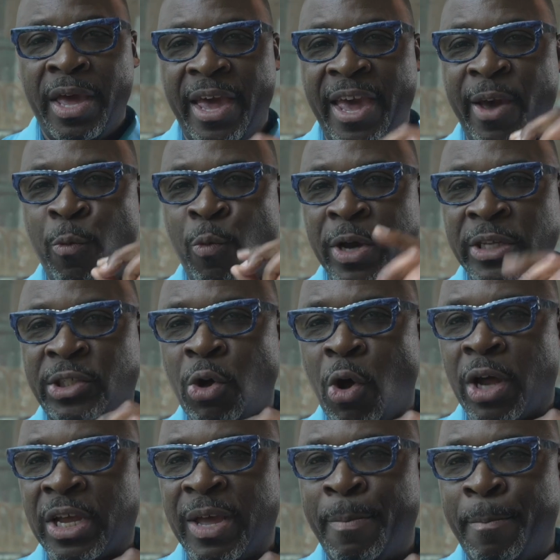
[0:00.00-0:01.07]
And we're
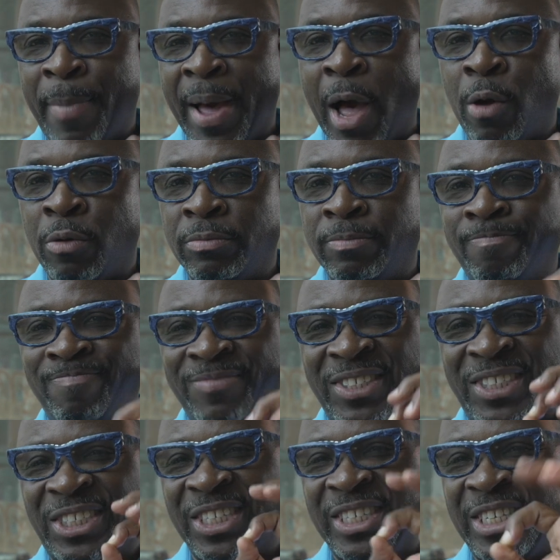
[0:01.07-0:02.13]
talking about
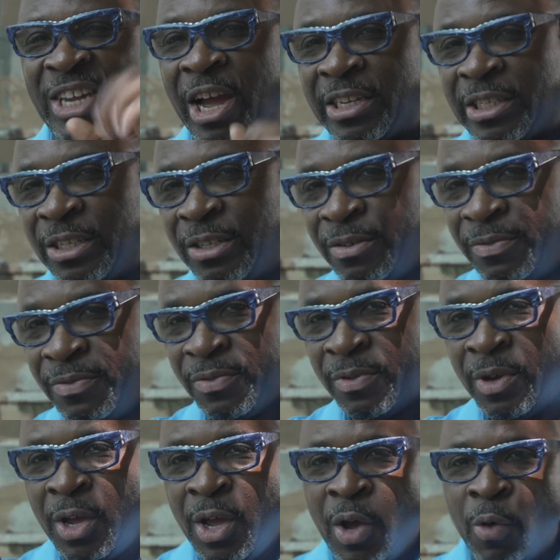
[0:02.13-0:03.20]
seductive,
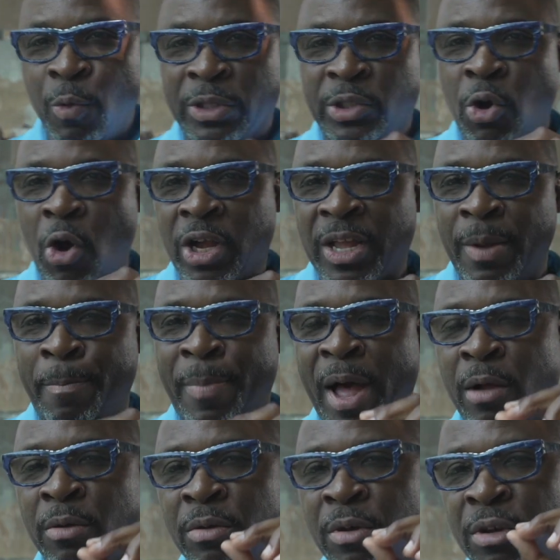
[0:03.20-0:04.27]
we're talking
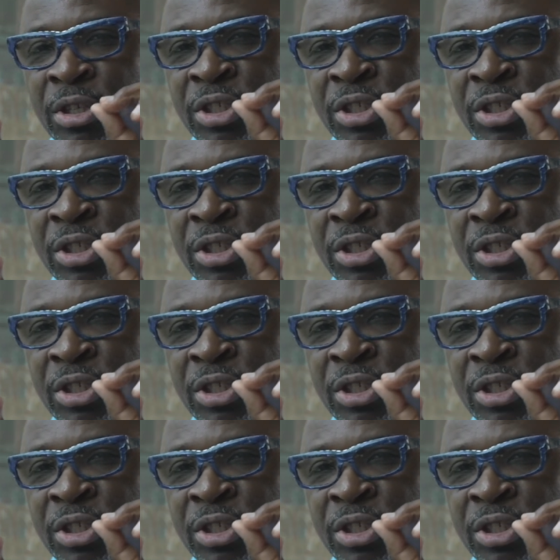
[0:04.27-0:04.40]
about